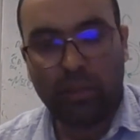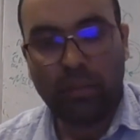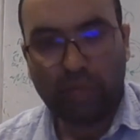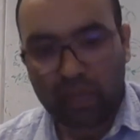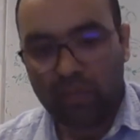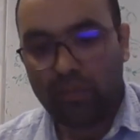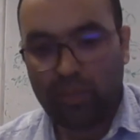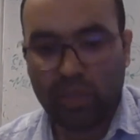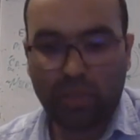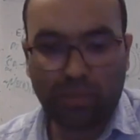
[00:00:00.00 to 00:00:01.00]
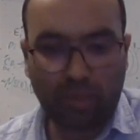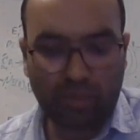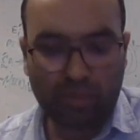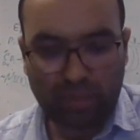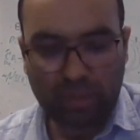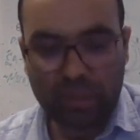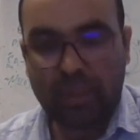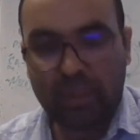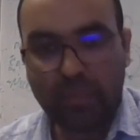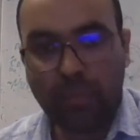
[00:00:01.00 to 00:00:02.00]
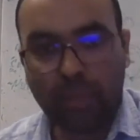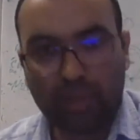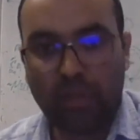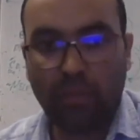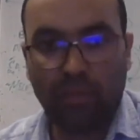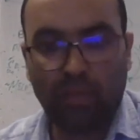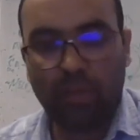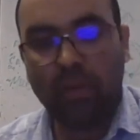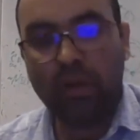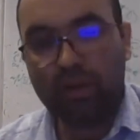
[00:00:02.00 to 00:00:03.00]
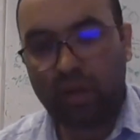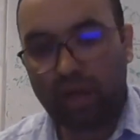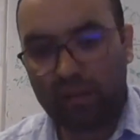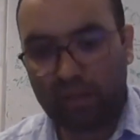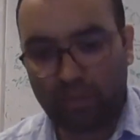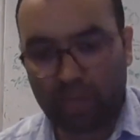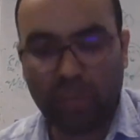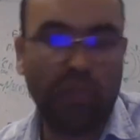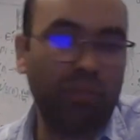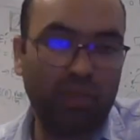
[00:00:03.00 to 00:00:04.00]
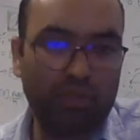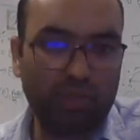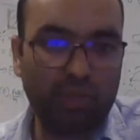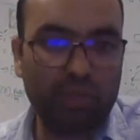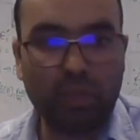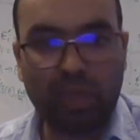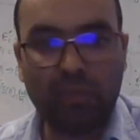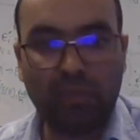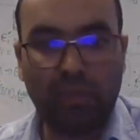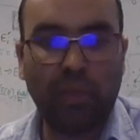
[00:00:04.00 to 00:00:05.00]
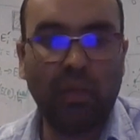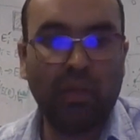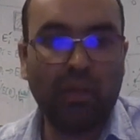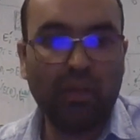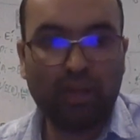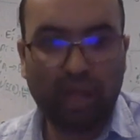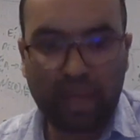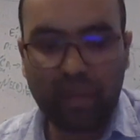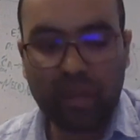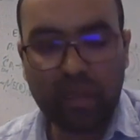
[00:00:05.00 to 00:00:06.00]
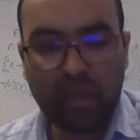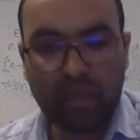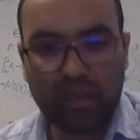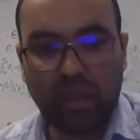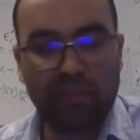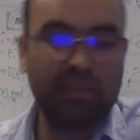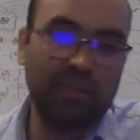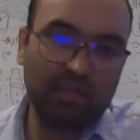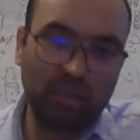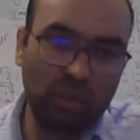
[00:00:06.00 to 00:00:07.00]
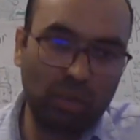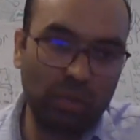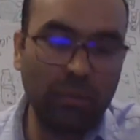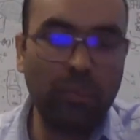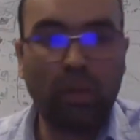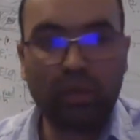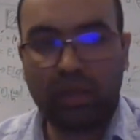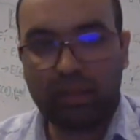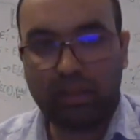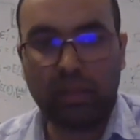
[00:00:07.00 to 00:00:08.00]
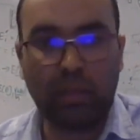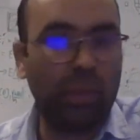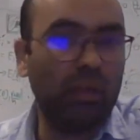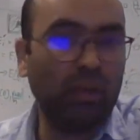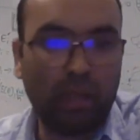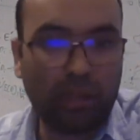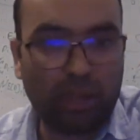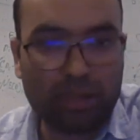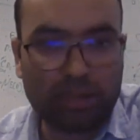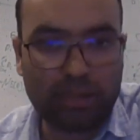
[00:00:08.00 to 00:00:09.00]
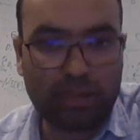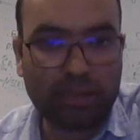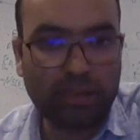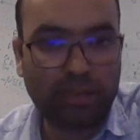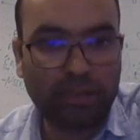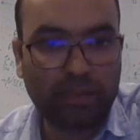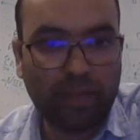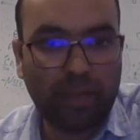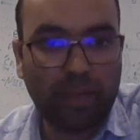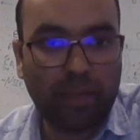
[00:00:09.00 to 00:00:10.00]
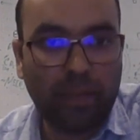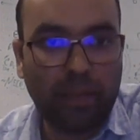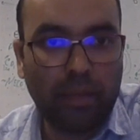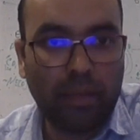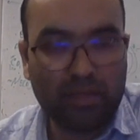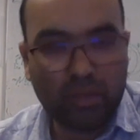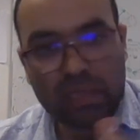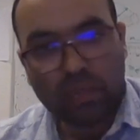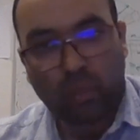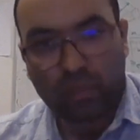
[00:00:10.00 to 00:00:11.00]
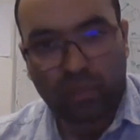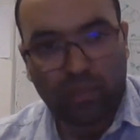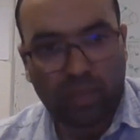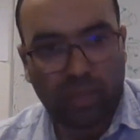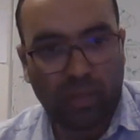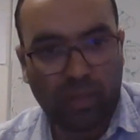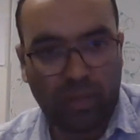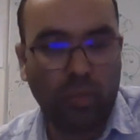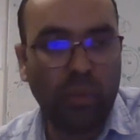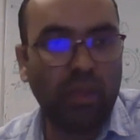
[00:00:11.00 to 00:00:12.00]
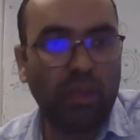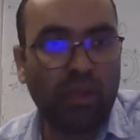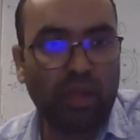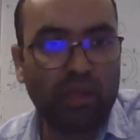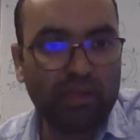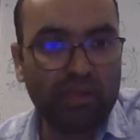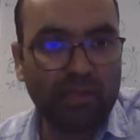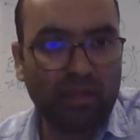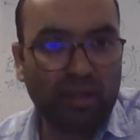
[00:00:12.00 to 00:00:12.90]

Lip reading: we had information about the trees in a plot, but we did not have the location of individual trees. So that's why we are aggregating our statistics over the plot and then doing analysis. So that's one way we are doing our analysis.